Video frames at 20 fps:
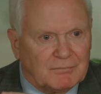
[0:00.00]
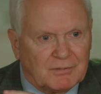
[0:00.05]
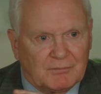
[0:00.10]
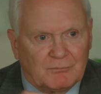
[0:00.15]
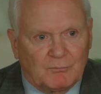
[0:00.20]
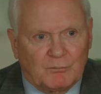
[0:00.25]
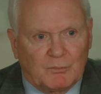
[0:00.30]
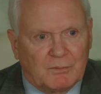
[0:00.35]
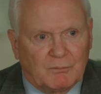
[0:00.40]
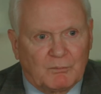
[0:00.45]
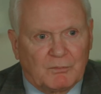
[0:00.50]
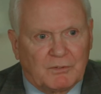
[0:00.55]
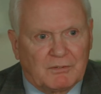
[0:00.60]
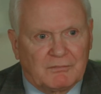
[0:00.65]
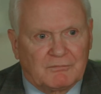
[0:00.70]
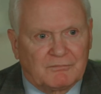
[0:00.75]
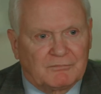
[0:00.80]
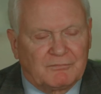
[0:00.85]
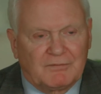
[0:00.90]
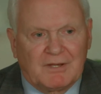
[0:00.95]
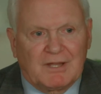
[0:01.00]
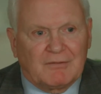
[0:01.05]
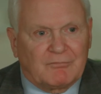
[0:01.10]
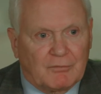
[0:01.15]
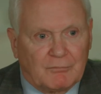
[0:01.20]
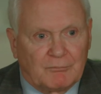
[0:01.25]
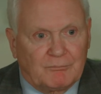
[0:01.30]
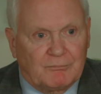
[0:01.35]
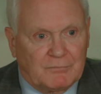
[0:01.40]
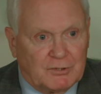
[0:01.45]
but we would have
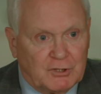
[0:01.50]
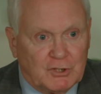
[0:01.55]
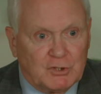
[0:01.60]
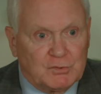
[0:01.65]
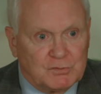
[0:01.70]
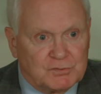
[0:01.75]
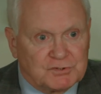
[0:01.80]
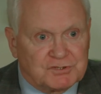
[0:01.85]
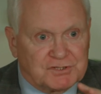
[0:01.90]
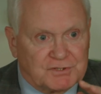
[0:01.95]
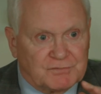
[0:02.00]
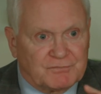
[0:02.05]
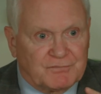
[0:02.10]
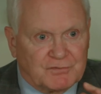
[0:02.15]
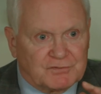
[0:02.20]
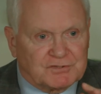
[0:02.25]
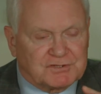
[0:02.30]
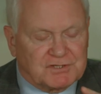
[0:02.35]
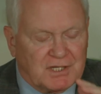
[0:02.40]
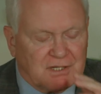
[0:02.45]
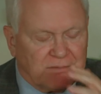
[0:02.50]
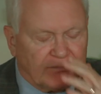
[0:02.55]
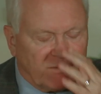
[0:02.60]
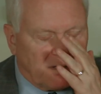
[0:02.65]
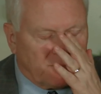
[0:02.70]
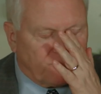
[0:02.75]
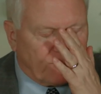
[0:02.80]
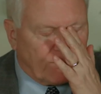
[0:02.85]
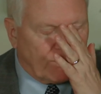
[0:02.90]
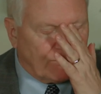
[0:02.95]
never used the first name,
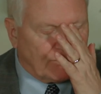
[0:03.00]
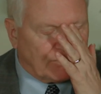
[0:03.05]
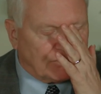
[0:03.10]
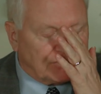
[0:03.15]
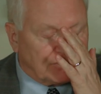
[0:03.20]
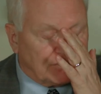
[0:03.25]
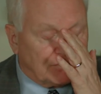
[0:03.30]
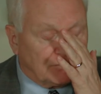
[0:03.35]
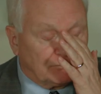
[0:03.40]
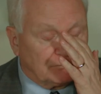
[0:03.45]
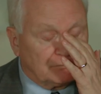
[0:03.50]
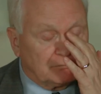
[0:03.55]
I promise you.